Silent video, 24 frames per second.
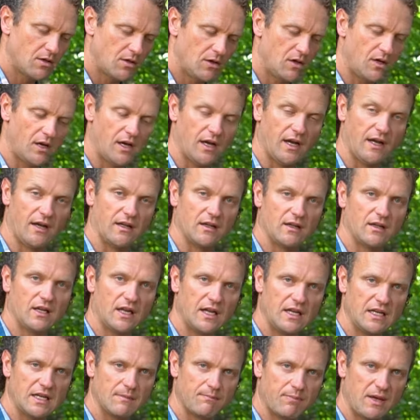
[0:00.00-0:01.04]
on
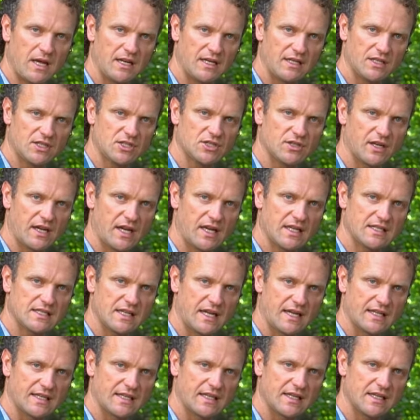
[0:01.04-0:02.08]
independent strands
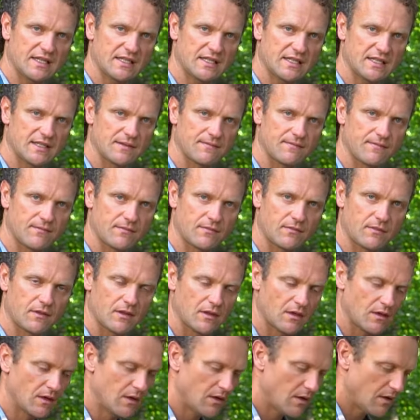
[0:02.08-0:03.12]
like this.
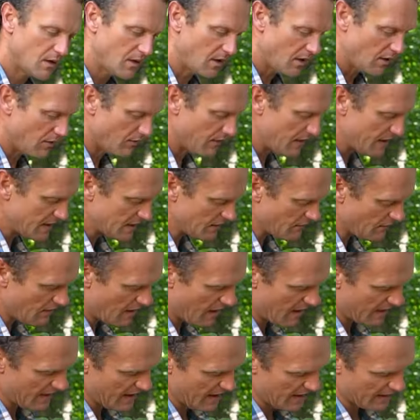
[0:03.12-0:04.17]
And the reason
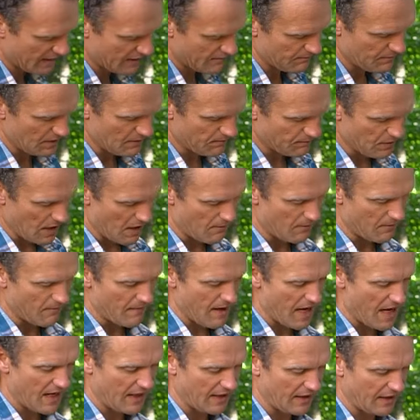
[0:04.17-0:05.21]
why that can be
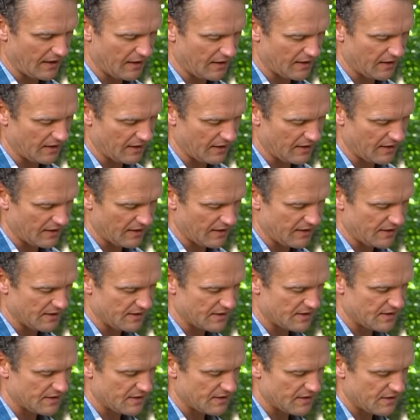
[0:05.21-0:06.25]
problematic
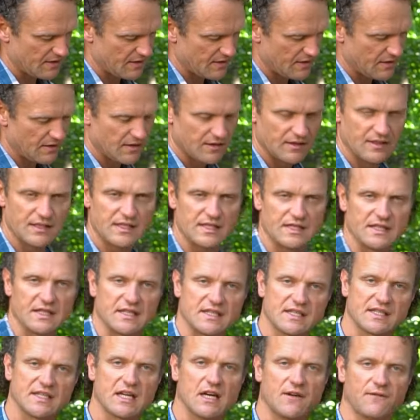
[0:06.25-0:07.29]
is this is a
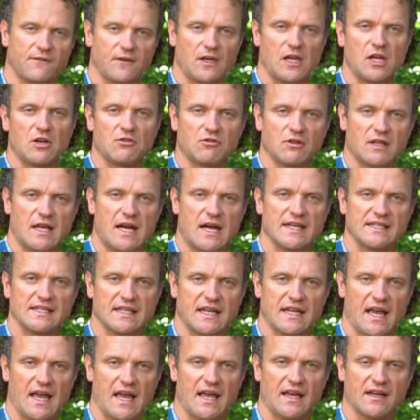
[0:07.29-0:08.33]

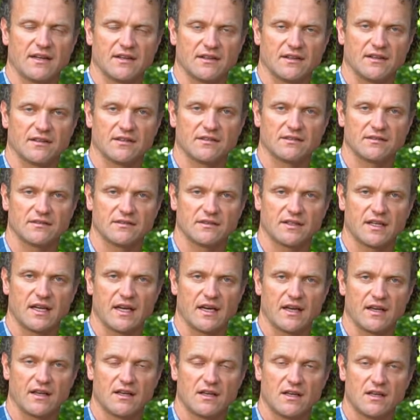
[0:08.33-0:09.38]
self-equalizing anchor.
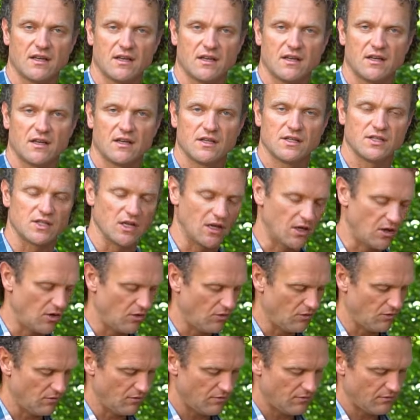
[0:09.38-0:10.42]
Okay,
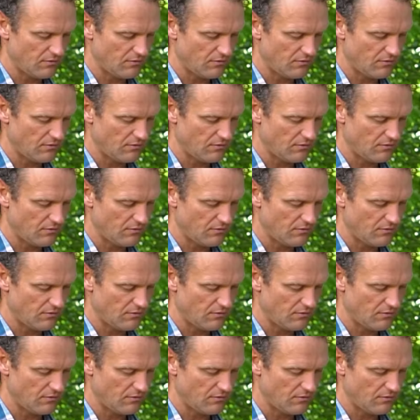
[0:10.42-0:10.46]
so